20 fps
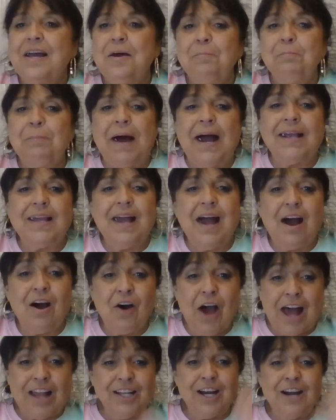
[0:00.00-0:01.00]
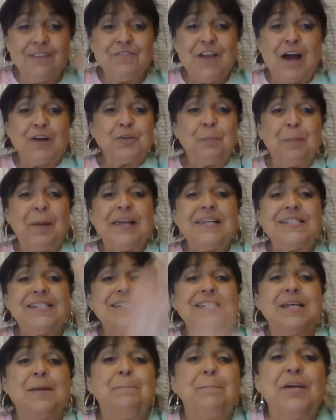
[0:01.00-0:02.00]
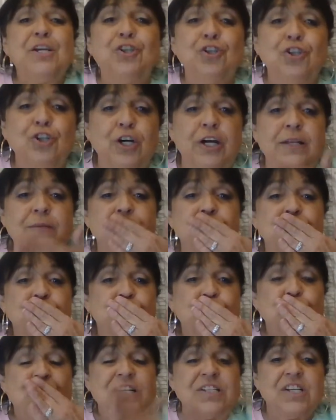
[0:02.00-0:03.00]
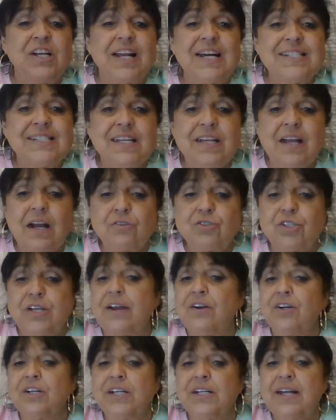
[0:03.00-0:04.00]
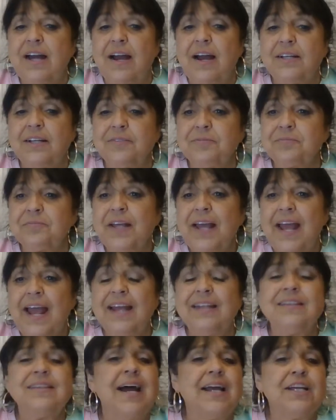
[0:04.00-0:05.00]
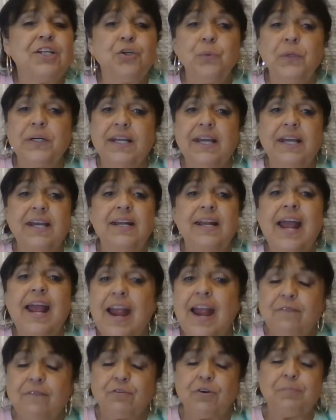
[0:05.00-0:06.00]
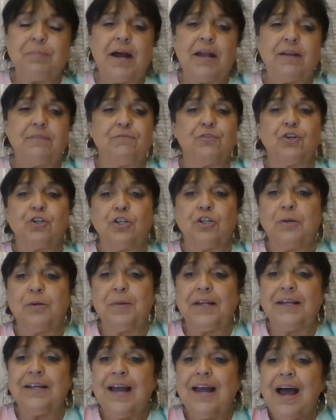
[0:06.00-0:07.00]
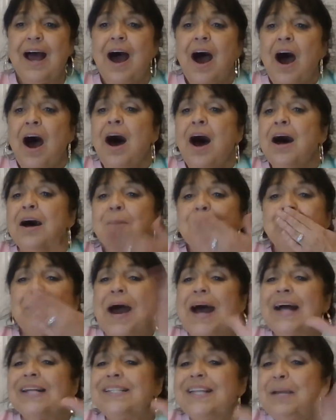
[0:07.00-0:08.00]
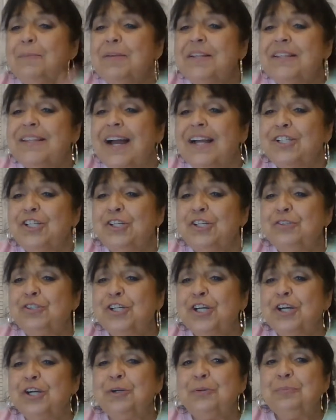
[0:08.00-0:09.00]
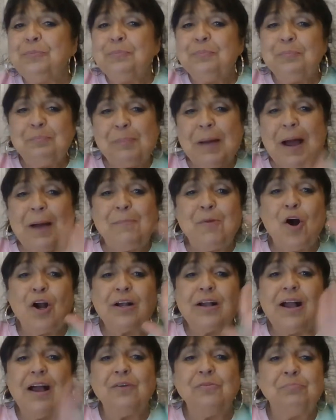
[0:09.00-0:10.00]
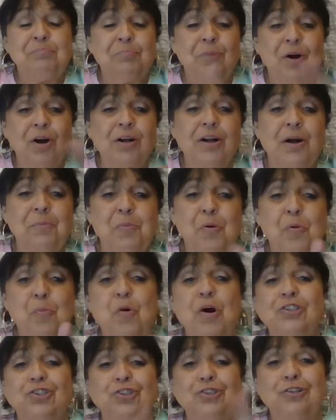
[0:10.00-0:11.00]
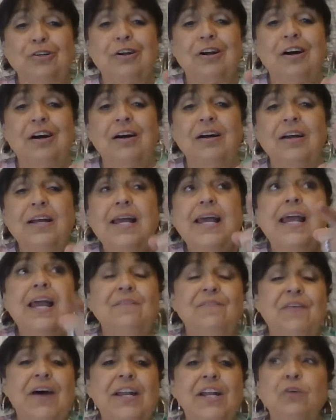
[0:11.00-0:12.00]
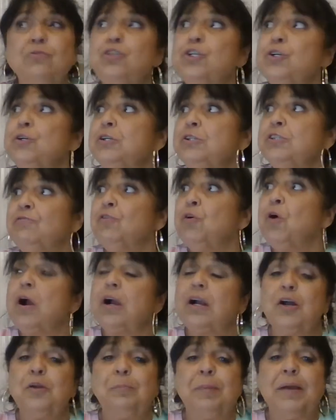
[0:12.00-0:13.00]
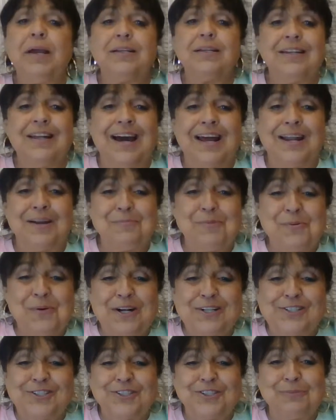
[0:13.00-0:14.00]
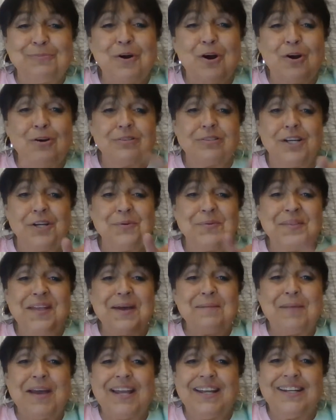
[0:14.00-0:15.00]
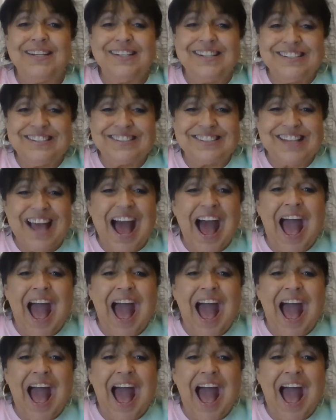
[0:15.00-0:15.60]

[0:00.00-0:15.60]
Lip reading: Bye, y'all. I love y'all to pieces, and be good till I see y'all Saturday night. And thank you again, everybody, for coming. Bye, Debbie. Thank you, too. Bye, Margot. Margot, I'm going to watch your, if I don't do it before I go to bed tonight, I'm going to watch it tomorrow and see who that man is.